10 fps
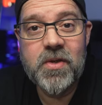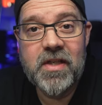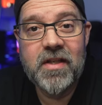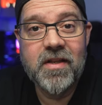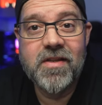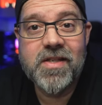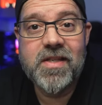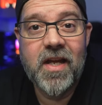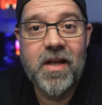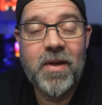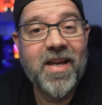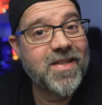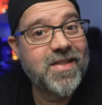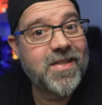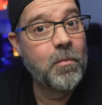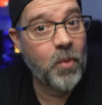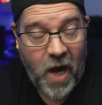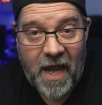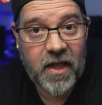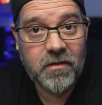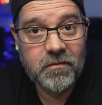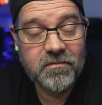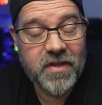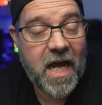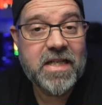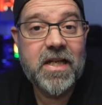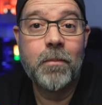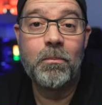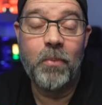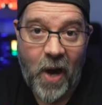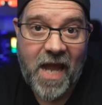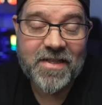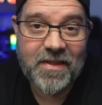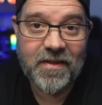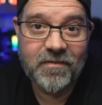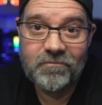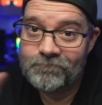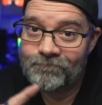D in this name, hence Brannon, not Brandon.